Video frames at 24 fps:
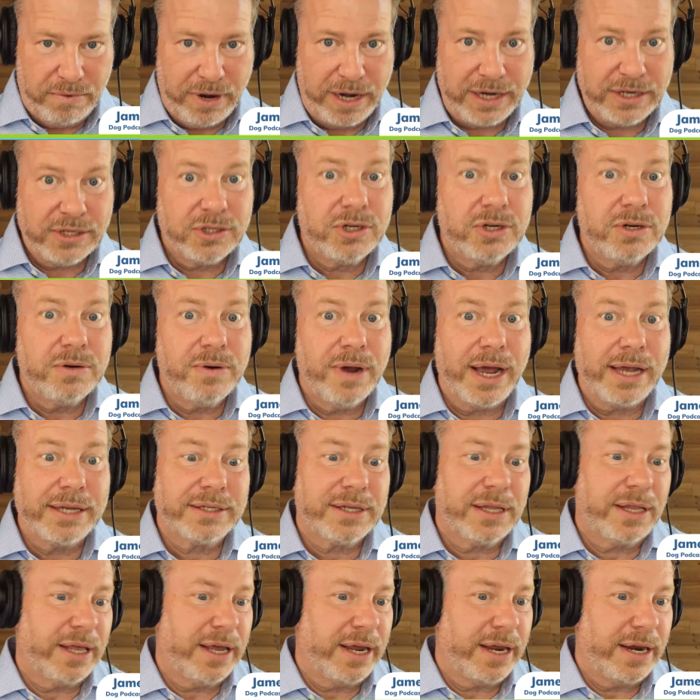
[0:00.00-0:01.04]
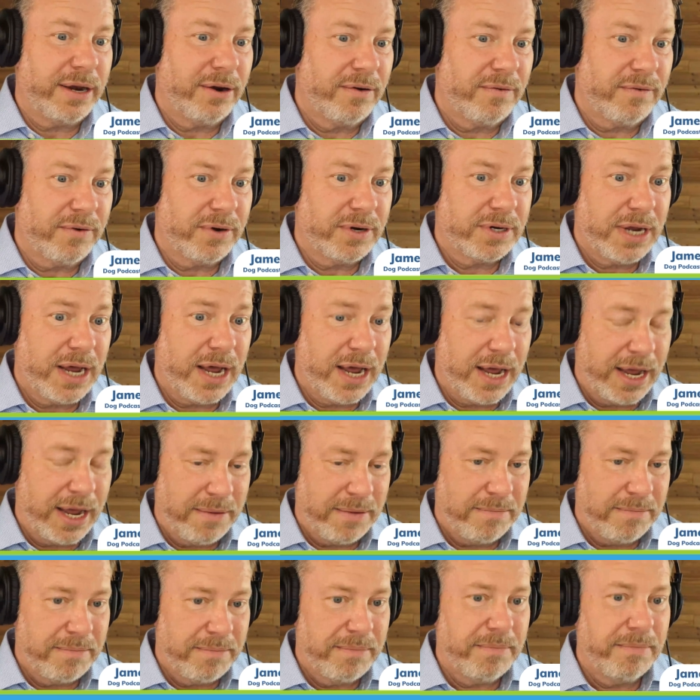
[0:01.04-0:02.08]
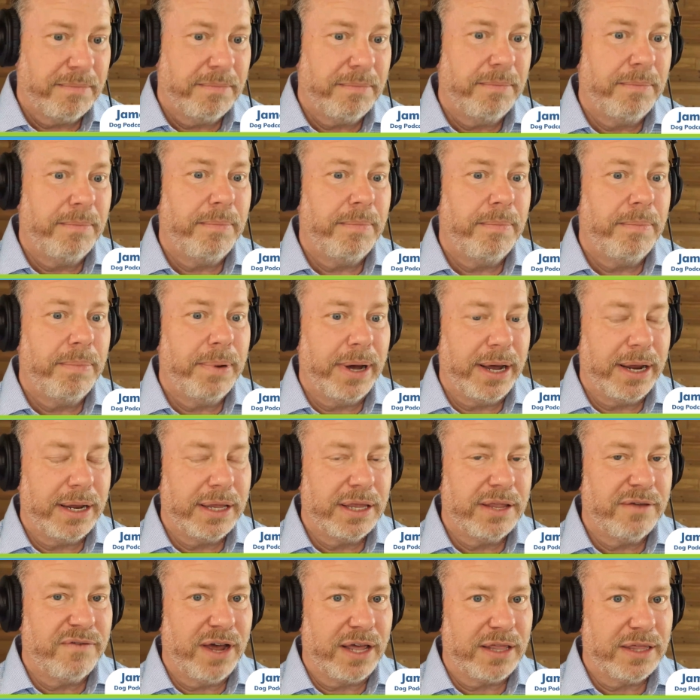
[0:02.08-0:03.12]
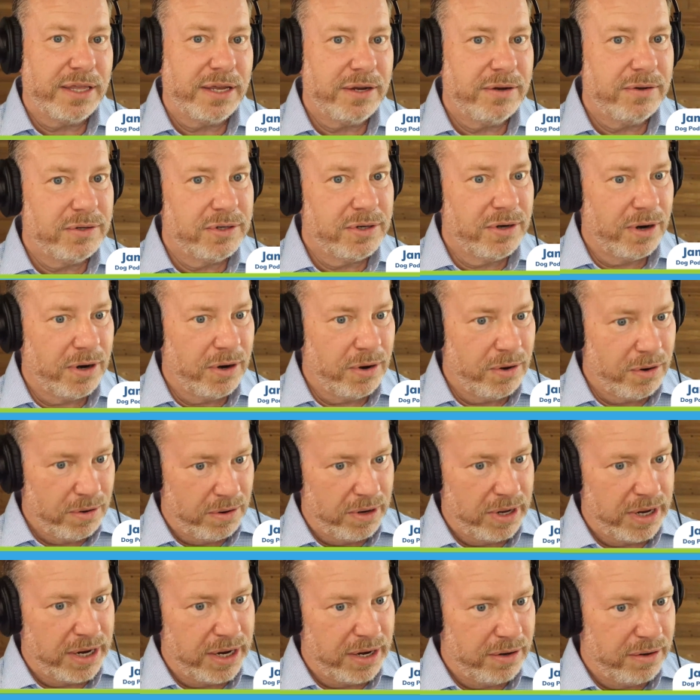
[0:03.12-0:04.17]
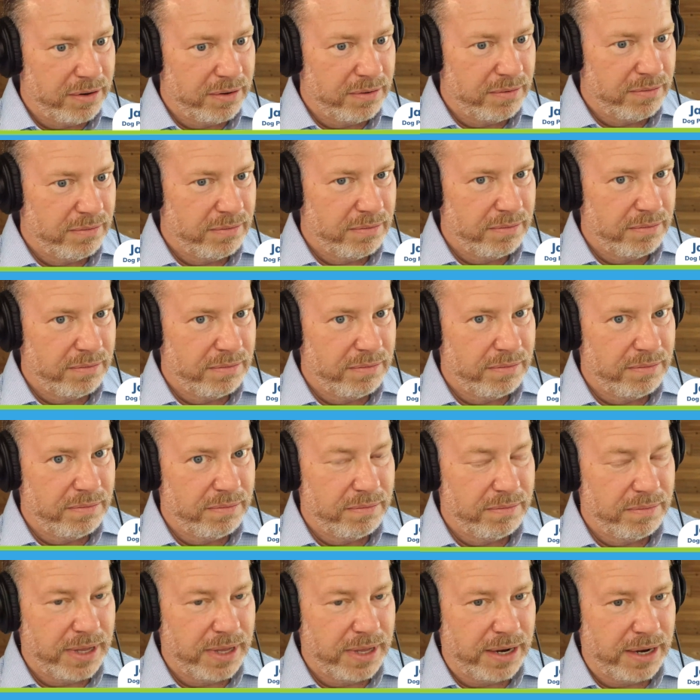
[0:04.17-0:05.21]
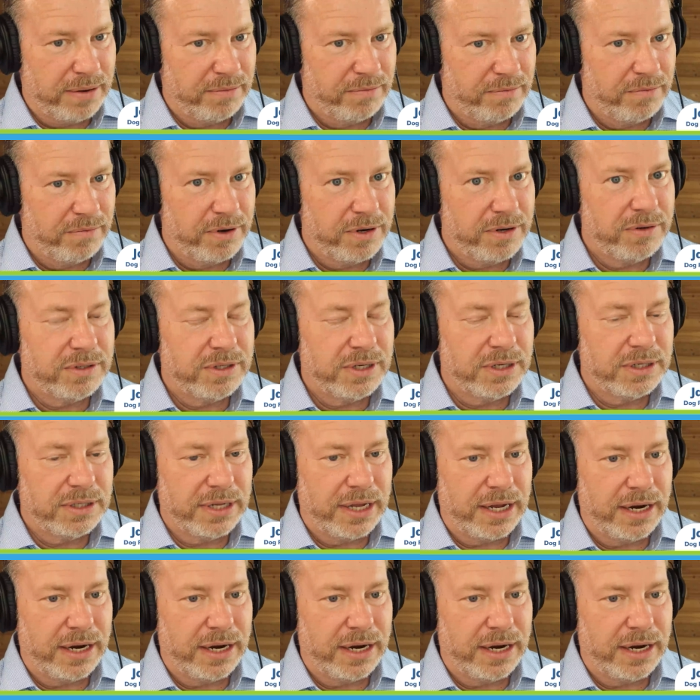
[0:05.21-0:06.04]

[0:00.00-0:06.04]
Rates do escalate over time, but the fact that you start early, that reduces